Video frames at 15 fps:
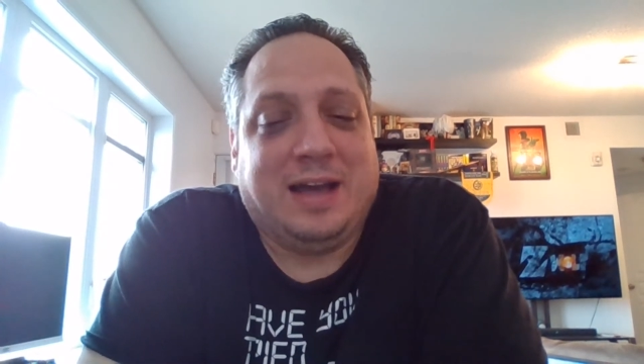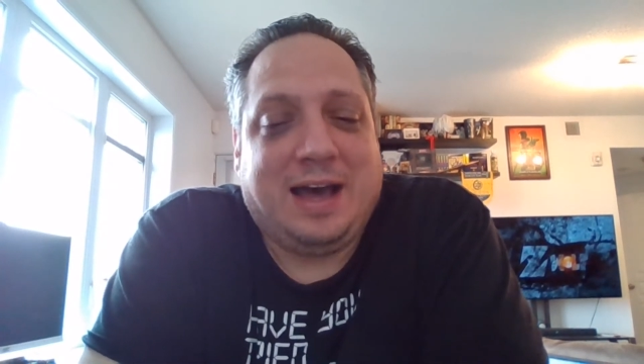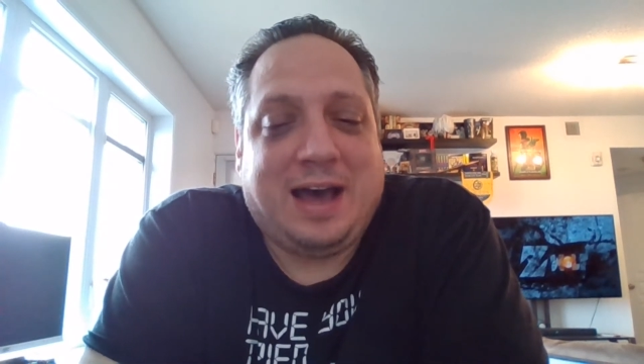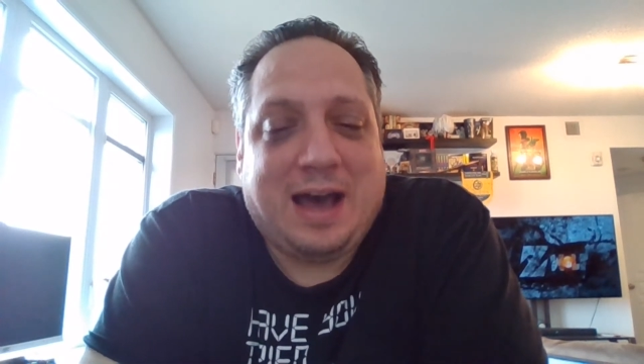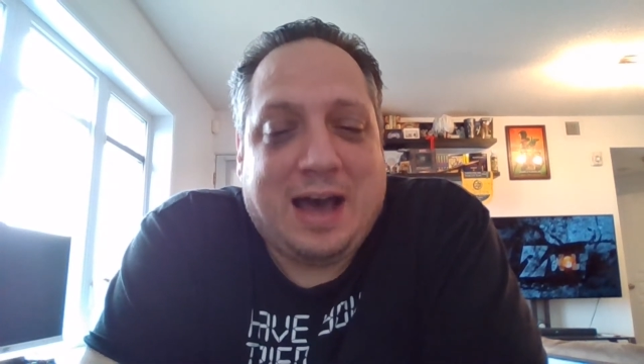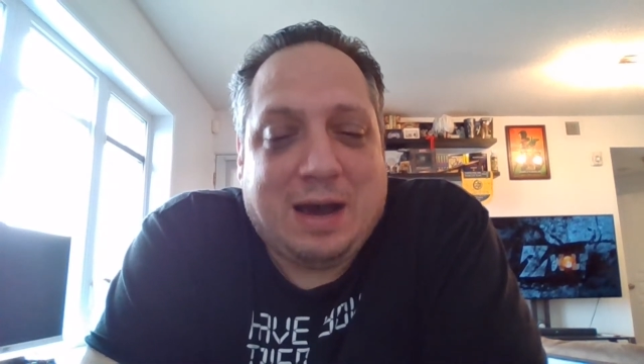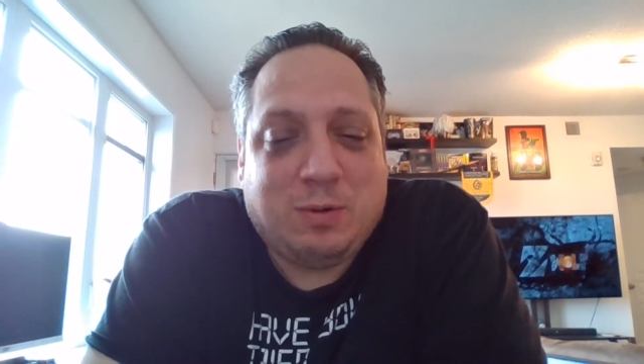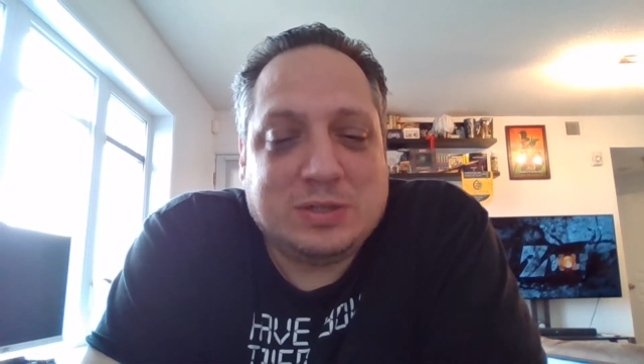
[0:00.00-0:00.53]

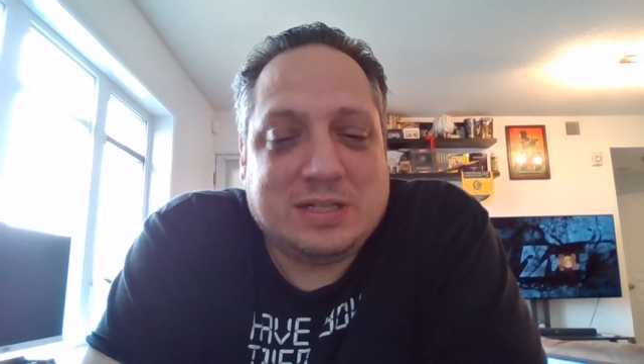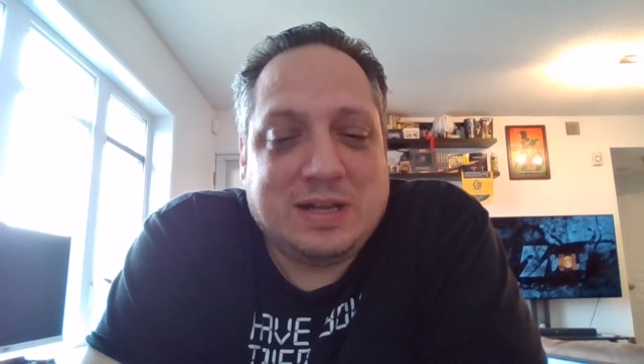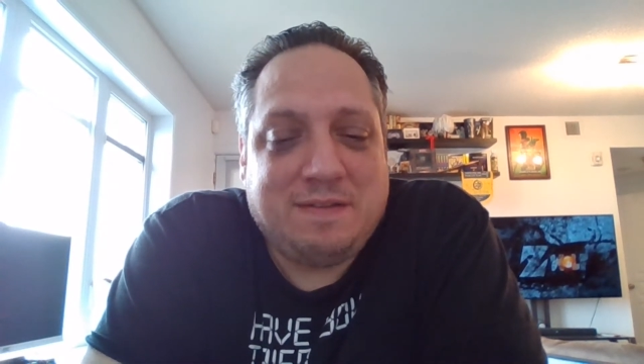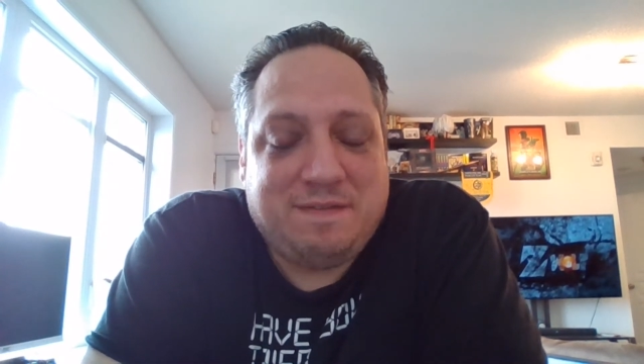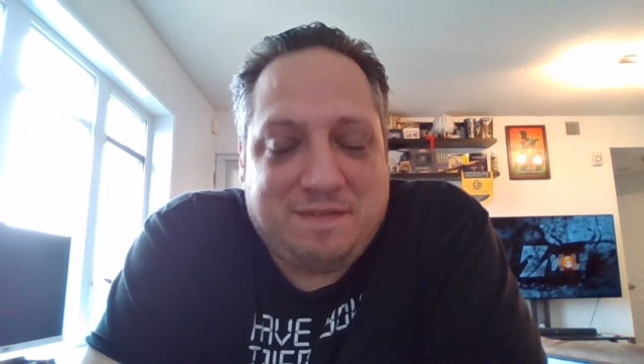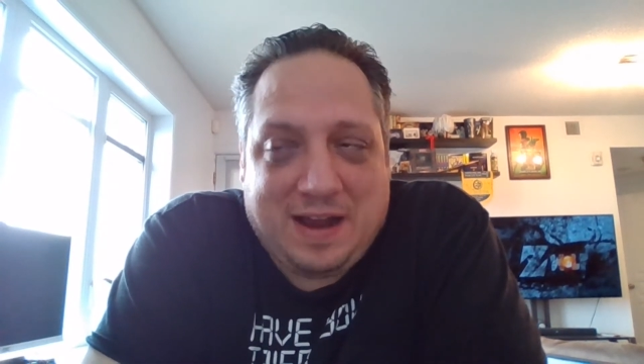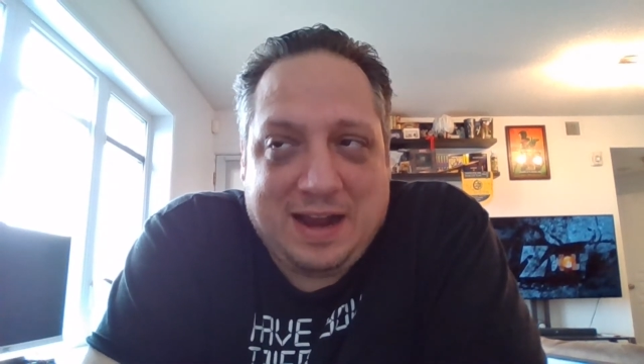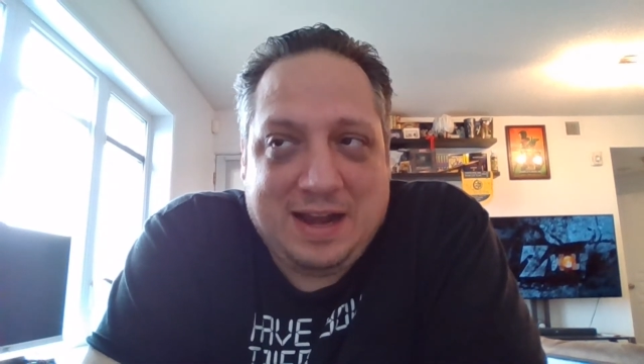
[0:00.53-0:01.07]
Uh, I was
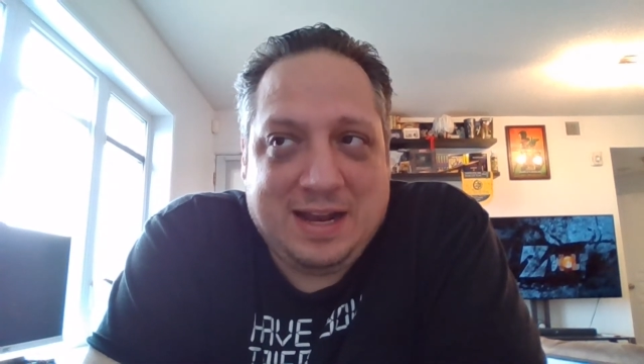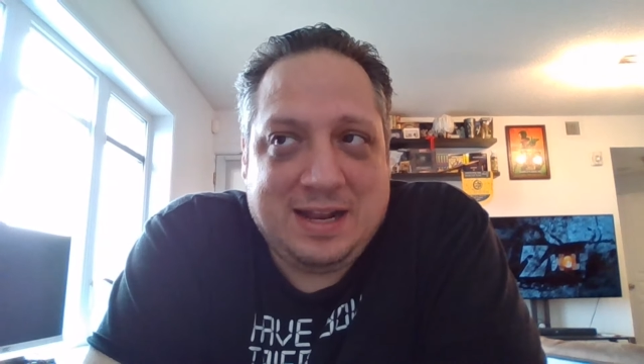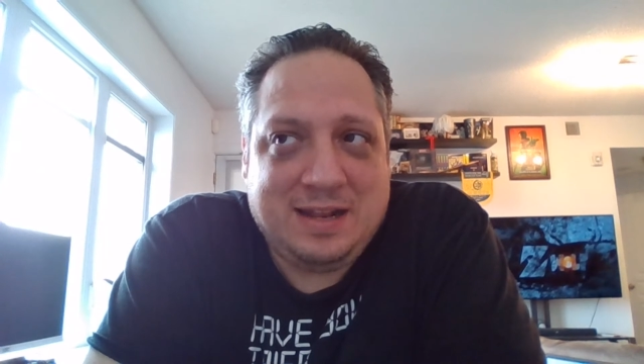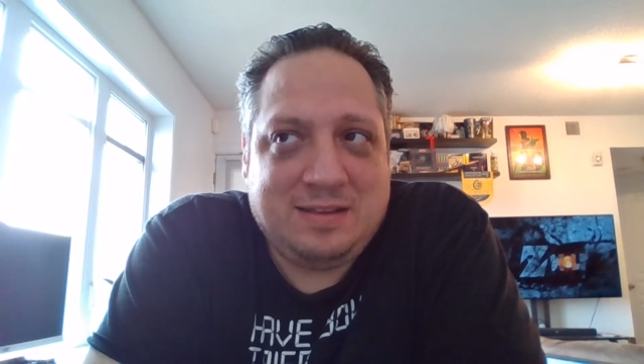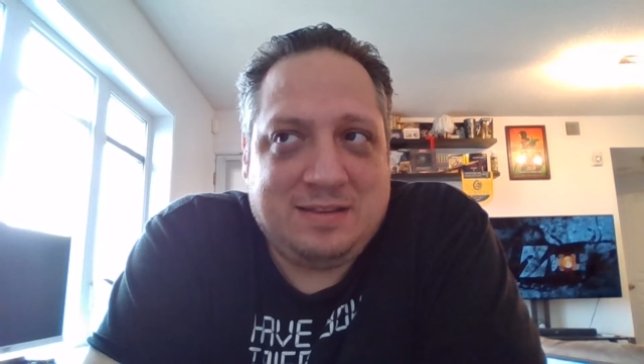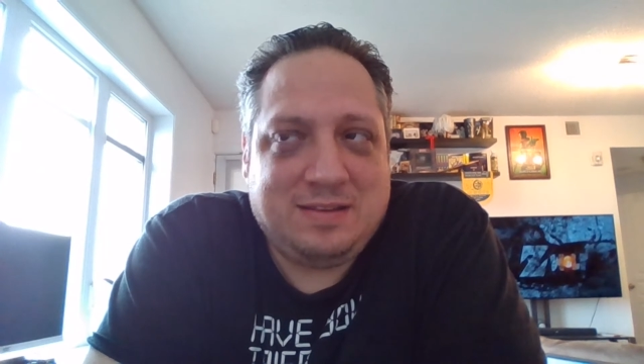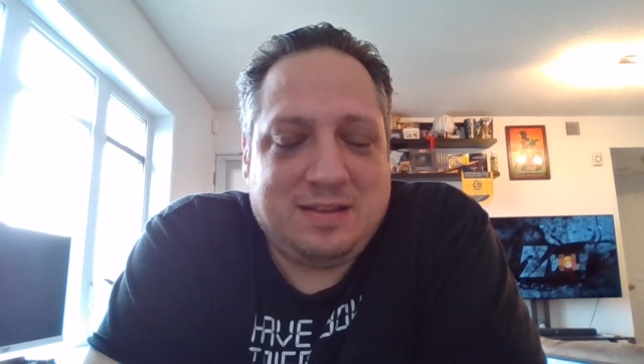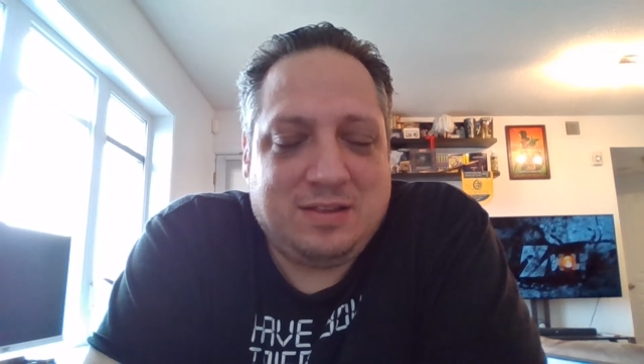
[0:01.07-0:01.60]

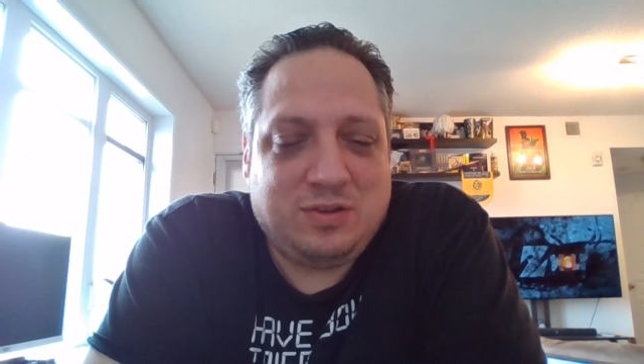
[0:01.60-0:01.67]
invited